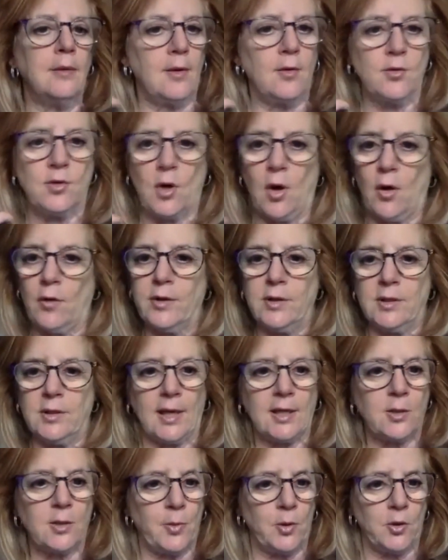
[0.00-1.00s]
there's all these
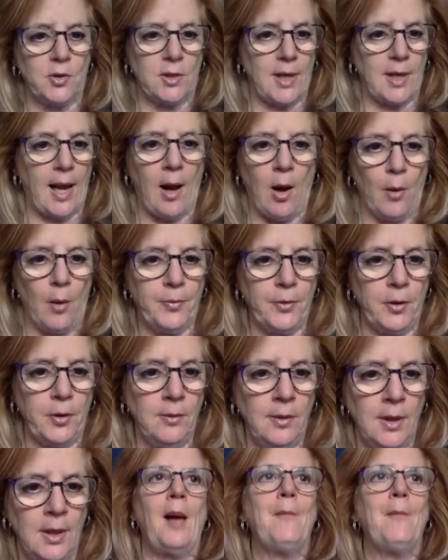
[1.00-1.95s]
experts to help you,